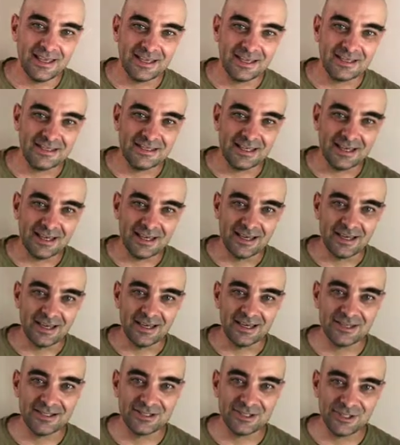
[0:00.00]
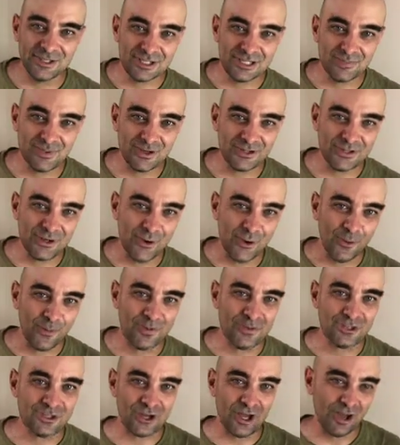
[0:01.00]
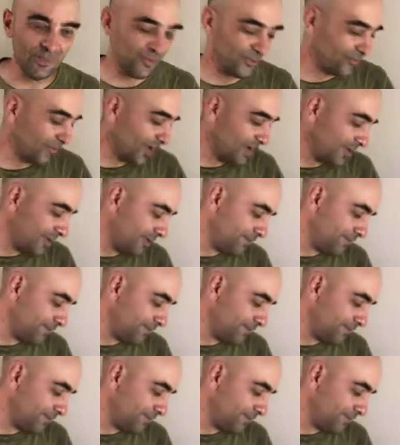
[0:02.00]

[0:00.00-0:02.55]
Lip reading: And so you're just about to go open the shop. We're right